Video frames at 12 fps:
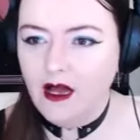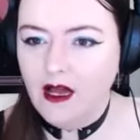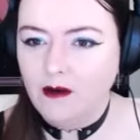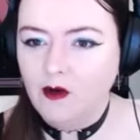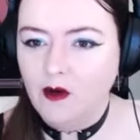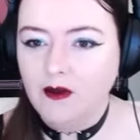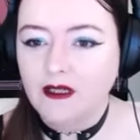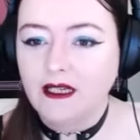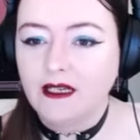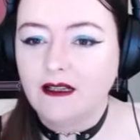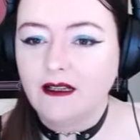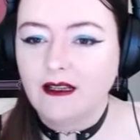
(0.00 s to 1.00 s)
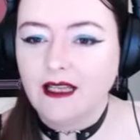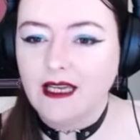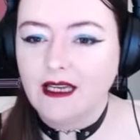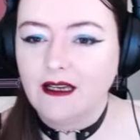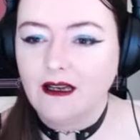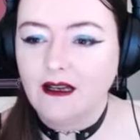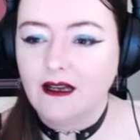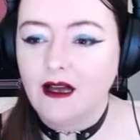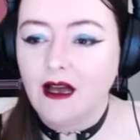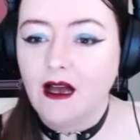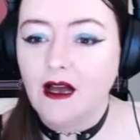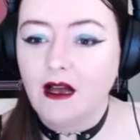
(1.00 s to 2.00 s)
I'm not particularly
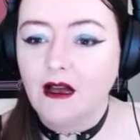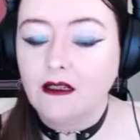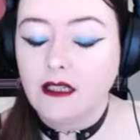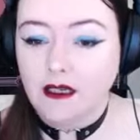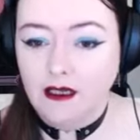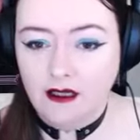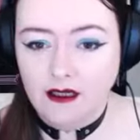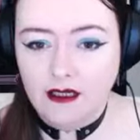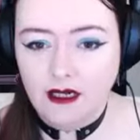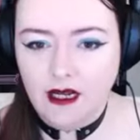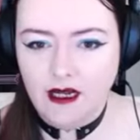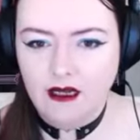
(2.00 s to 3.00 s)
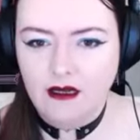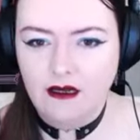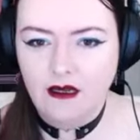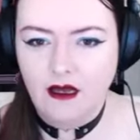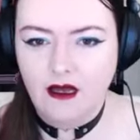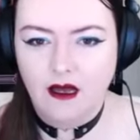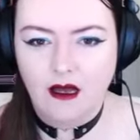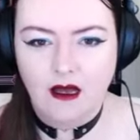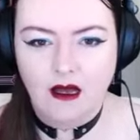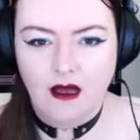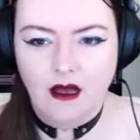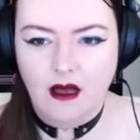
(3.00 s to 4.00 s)
articulate today.
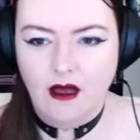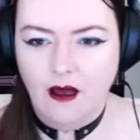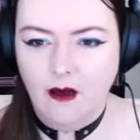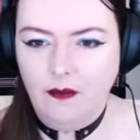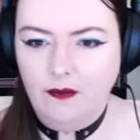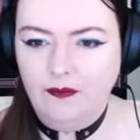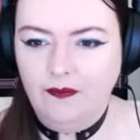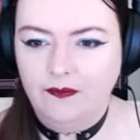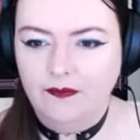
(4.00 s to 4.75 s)
Um,